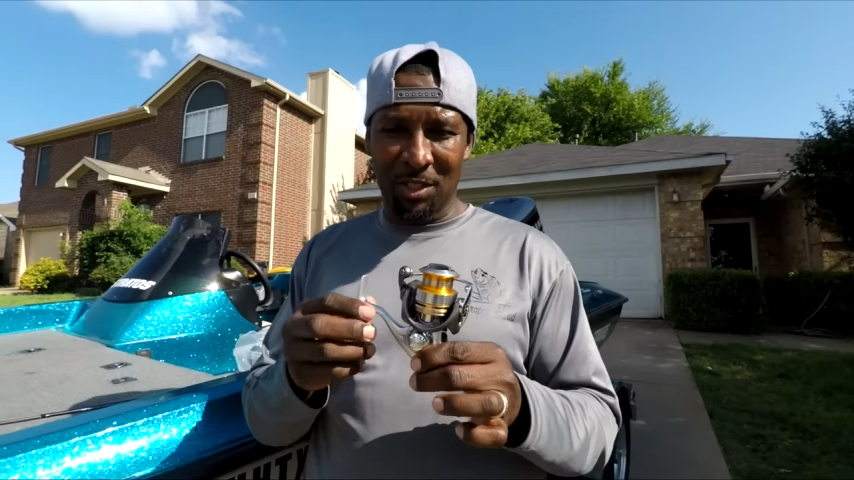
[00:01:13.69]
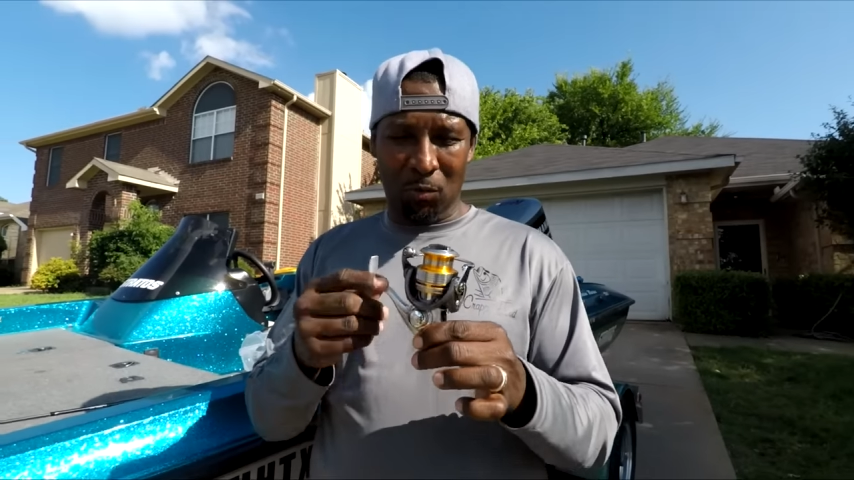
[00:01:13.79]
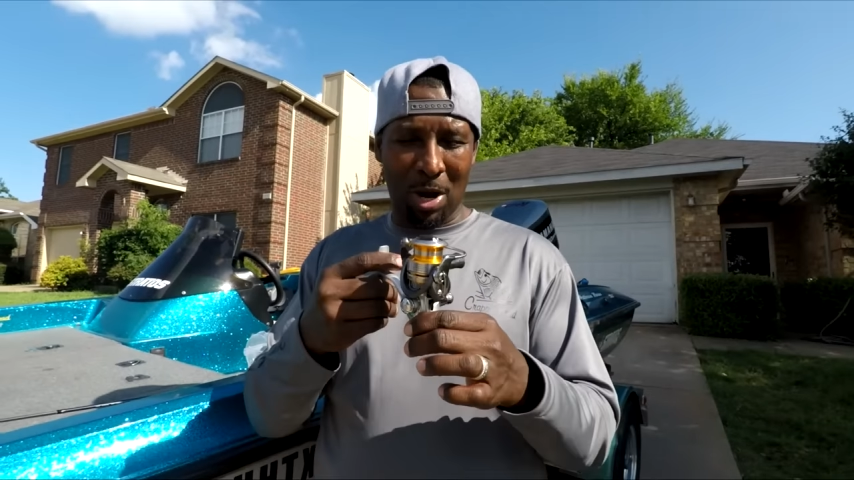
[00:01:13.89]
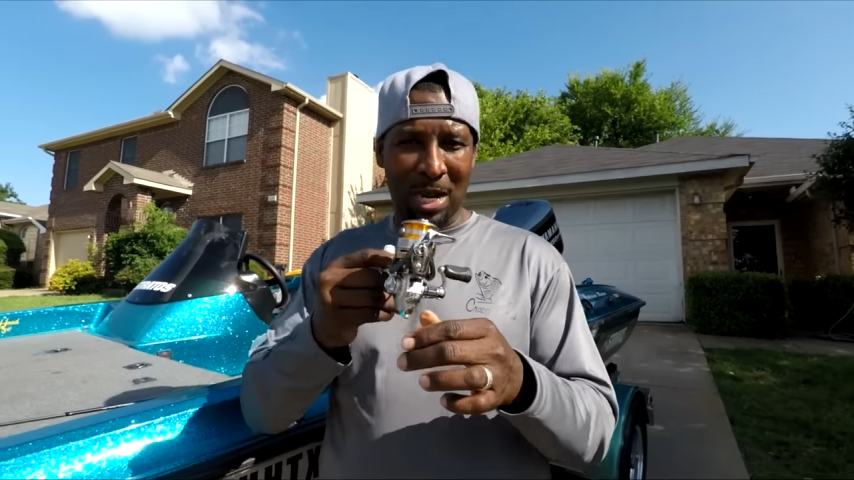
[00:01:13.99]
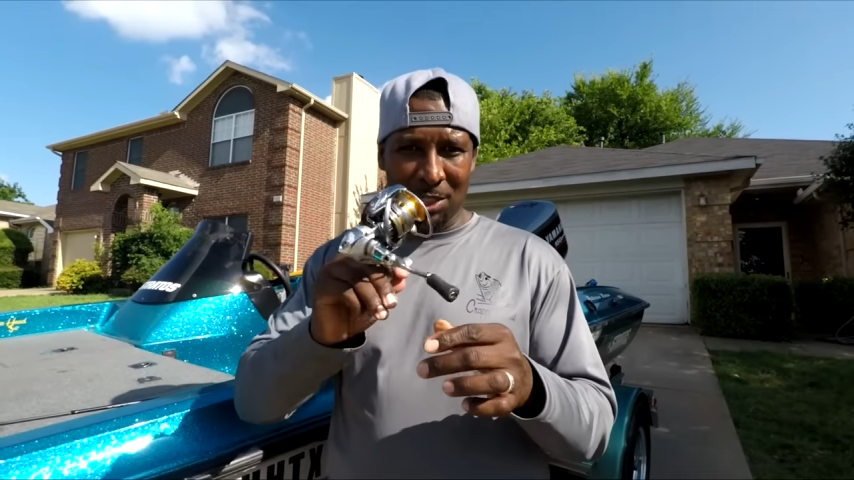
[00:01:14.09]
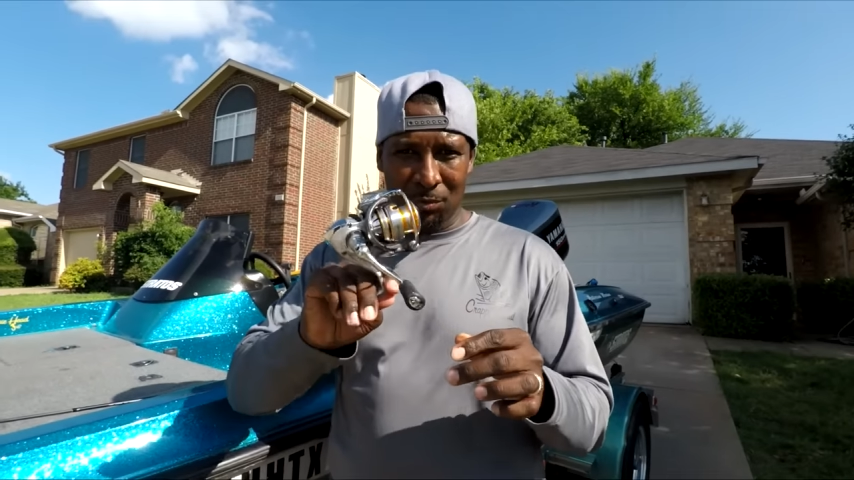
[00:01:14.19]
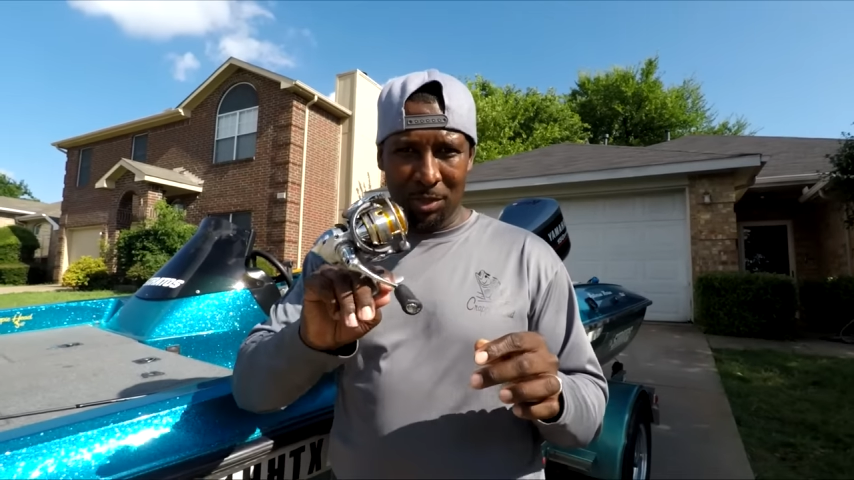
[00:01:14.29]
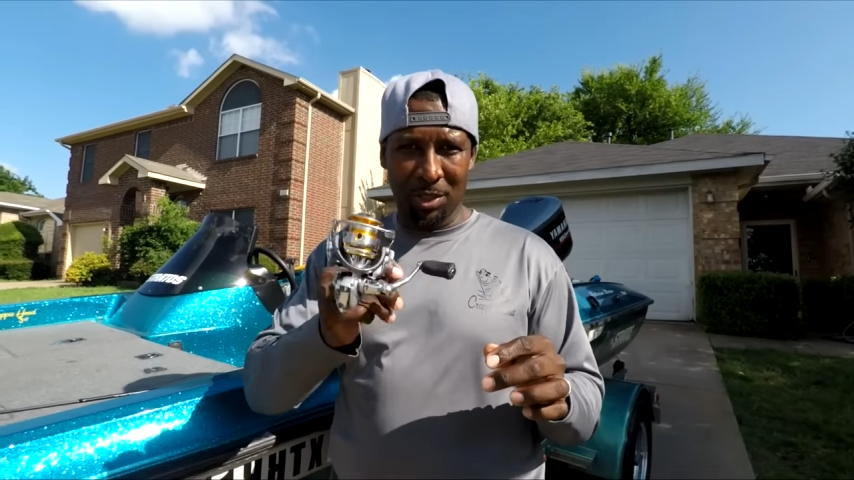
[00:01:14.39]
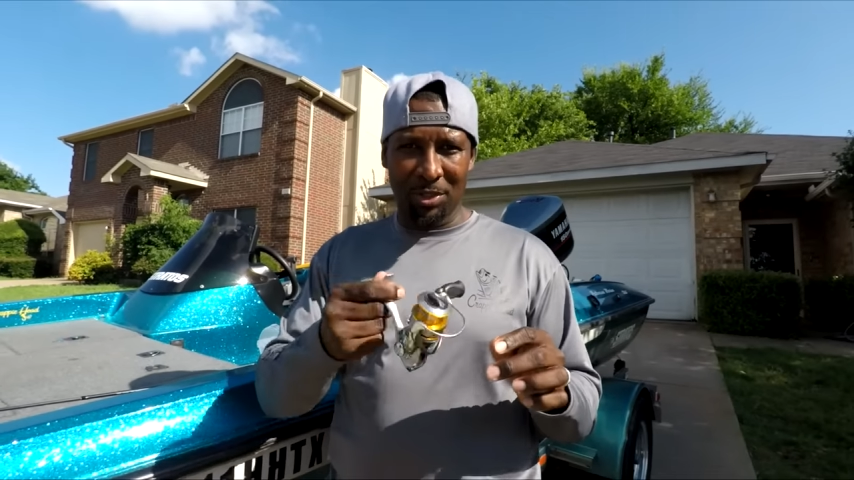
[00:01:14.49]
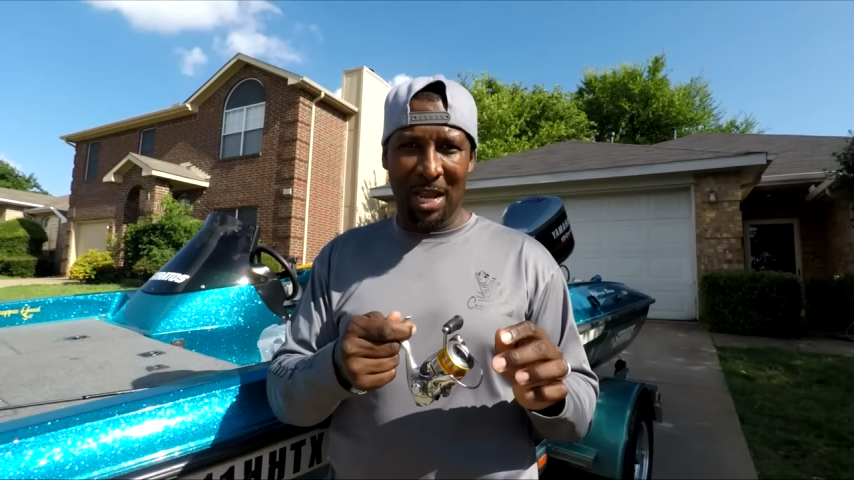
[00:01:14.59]
the rods and
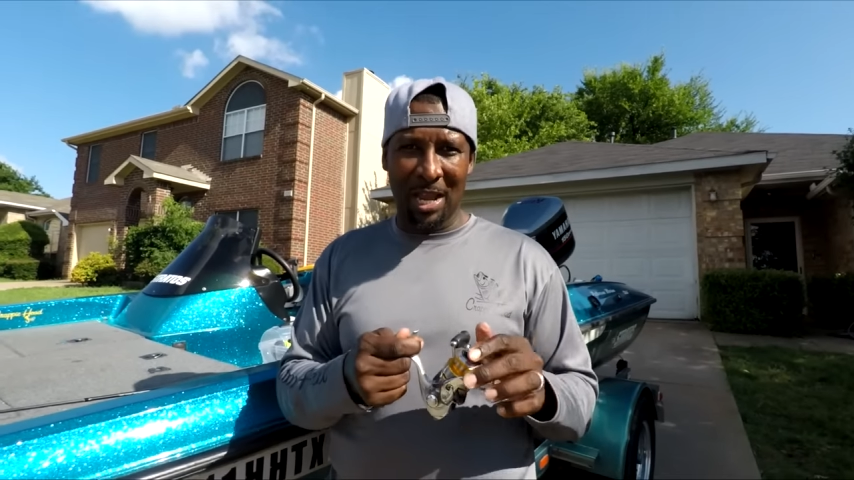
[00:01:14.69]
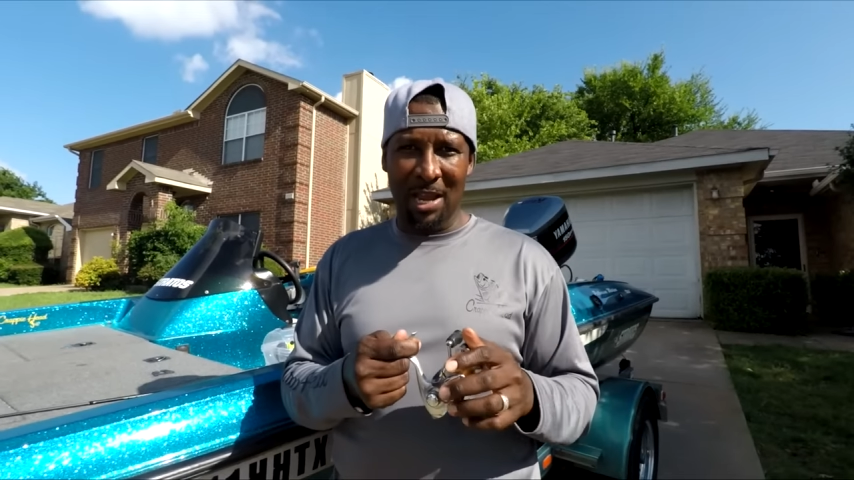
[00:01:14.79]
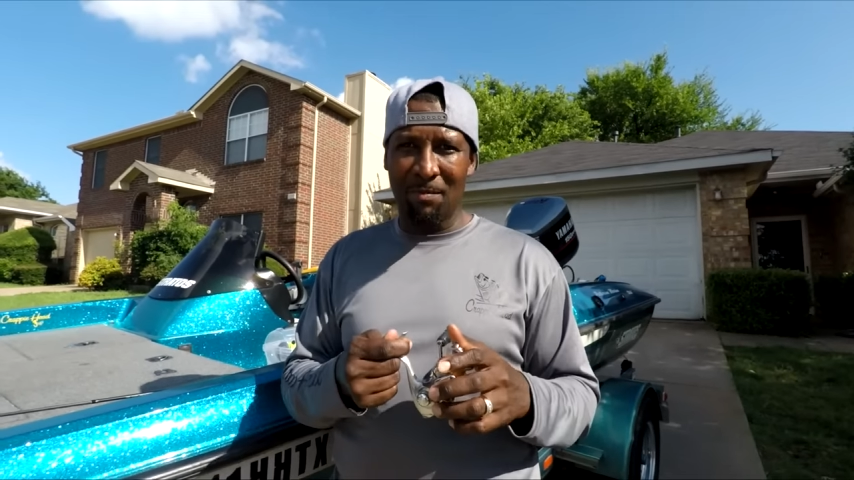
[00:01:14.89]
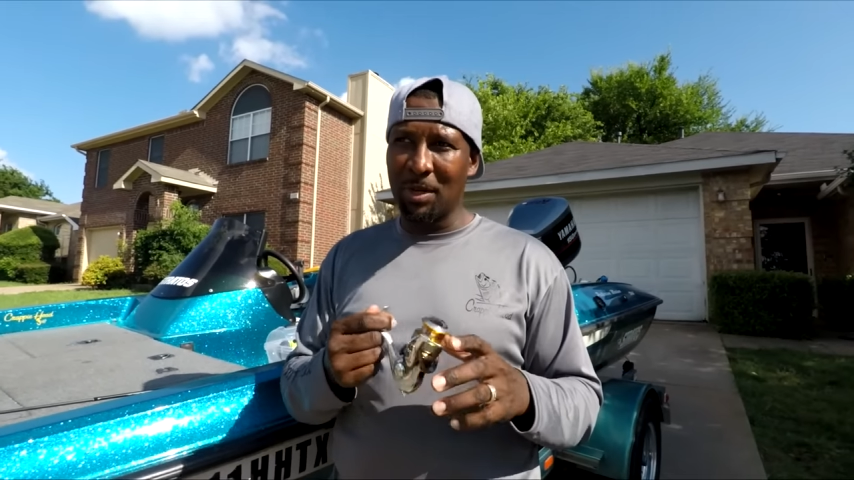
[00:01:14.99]
reels I have,